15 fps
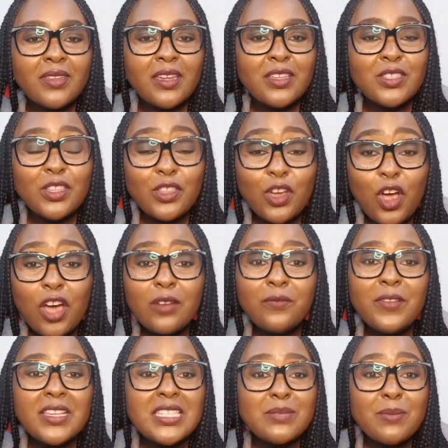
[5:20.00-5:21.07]
So the
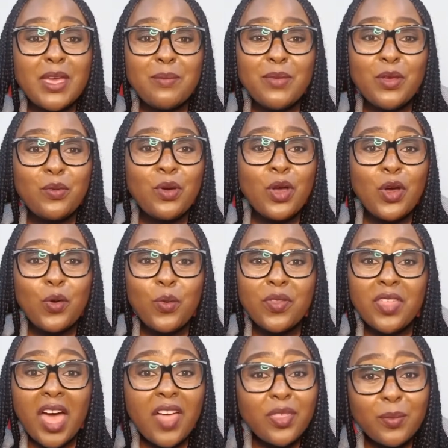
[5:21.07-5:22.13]
conflicts may be with
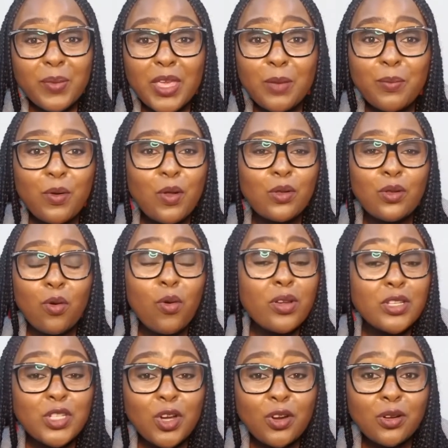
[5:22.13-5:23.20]
other people or
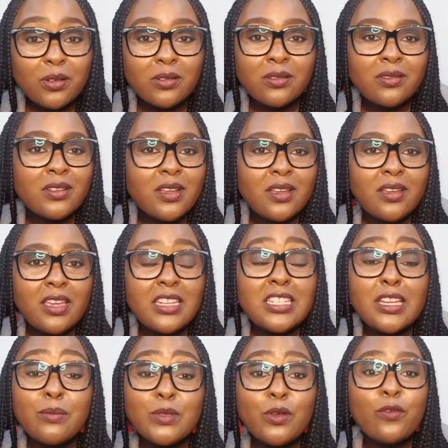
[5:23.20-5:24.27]
internal, in
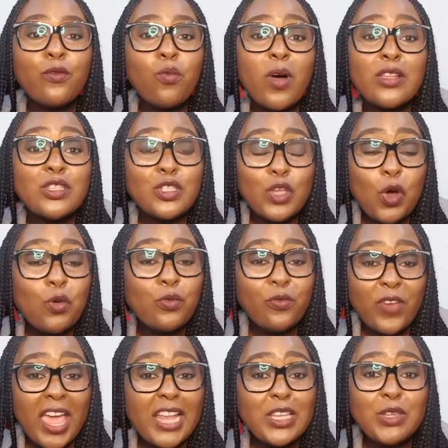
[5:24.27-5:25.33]
terms of one's own
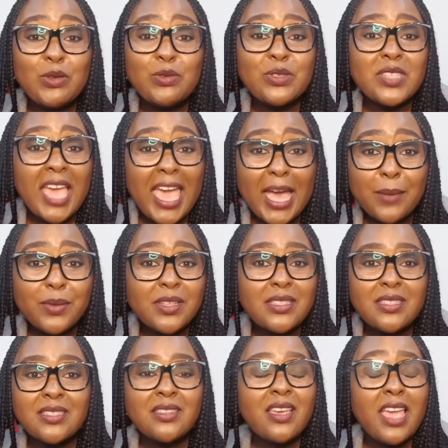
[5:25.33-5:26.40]
values,
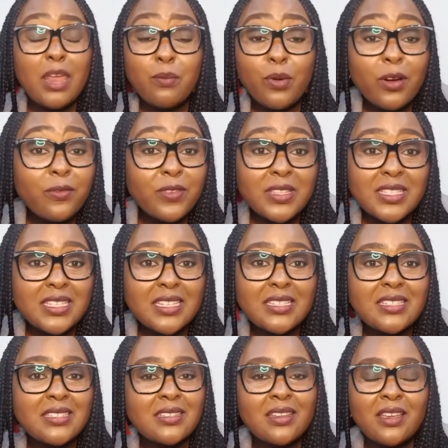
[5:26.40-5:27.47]
habits, and
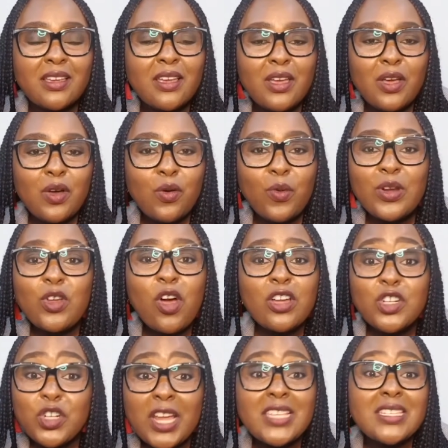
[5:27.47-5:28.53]
preferences, when
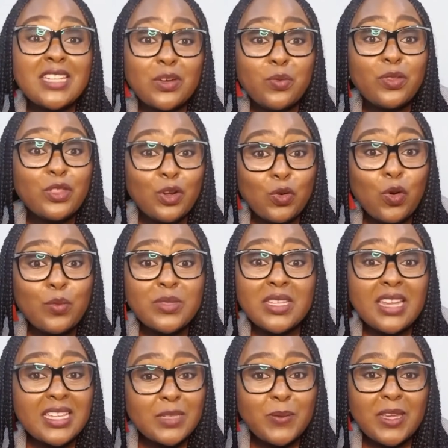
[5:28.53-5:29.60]
contrasted with the norms and
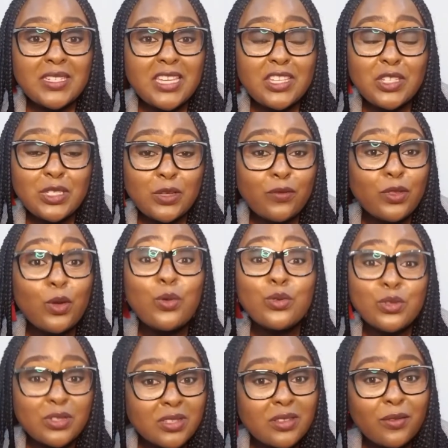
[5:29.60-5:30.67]
expectations of
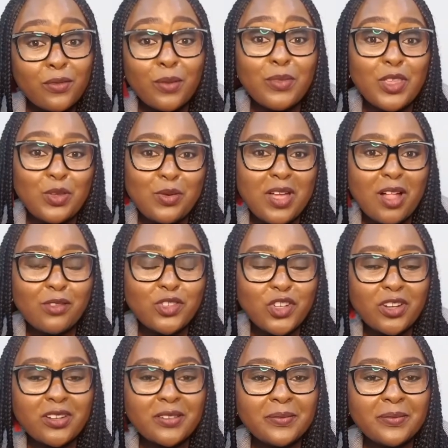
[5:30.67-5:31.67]
those from the new culture.